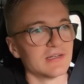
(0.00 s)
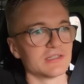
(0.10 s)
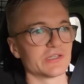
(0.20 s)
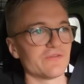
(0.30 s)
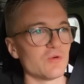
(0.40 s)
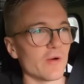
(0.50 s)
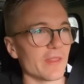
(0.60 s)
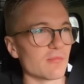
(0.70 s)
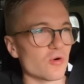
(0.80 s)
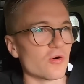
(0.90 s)
So if you want
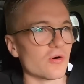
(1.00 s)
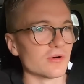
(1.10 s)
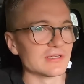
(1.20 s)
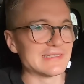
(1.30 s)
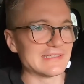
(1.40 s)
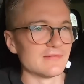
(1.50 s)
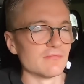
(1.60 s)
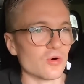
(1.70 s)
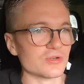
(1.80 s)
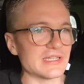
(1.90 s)
the
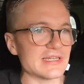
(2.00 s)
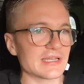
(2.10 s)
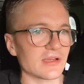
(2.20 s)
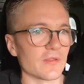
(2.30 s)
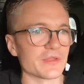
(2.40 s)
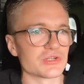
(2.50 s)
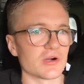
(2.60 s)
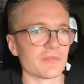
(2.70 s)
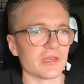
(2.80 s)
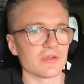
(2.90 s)
more detail on the
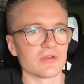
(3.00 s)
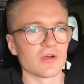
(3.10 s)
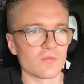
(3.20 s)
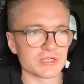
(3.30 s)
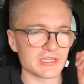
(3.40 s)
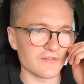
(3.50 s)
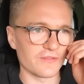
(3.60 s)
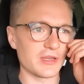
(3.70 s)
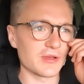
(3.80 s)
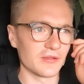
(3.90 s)
job, then you can go watch that
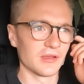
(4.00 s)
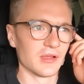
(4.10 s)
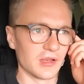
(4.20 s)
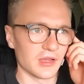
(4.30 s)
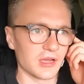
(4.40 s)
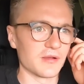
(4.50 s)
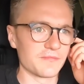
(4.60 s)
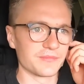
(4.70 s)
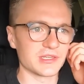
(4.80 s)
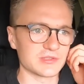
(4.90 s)
video.
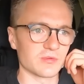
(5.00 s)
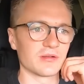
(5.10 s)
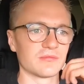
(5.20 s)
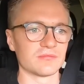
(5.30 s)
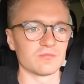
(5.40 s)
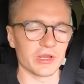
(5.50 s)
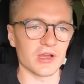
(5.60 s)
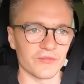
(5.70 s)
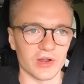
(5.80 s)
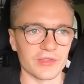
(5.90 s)
This one, we
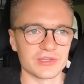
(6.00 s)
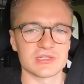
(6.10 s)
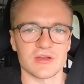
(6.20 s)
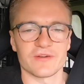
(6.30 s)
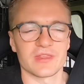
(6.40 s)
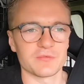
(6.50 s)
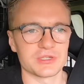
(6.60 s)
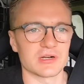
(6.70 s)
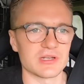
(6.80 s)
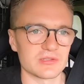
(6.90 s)
covered other stuff, I think we
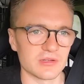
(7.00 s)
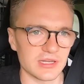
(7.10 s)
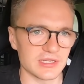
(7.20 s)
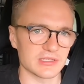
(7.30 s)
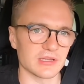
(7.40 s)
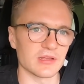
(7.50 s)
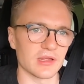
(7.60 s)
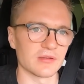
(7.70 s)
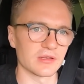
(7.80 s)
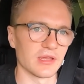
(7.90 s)
tried to at least,
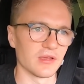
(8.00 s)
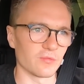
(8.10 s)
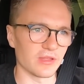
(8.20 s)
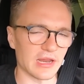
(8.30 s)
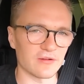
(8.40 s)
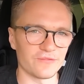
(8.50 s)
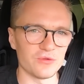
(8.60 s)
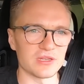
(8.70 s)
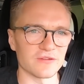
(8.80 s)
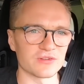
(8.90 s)
and we had a few
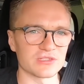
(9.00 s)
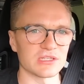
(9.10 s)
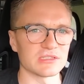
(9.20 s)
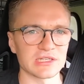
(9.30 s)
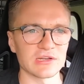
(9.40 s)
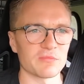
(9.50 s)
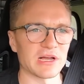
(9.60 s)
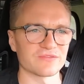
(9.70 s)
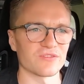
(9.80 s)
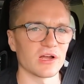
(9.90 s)
differences, single
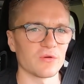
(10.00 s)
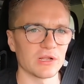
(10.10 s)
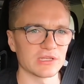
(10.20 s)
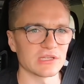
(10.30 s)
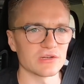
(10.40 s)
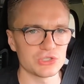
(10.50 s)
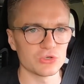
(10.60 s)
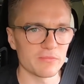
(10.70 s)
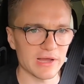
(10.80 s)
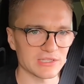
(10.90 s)
mass flywheel instead of
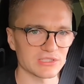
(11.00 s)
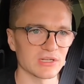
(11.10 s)
dual mass.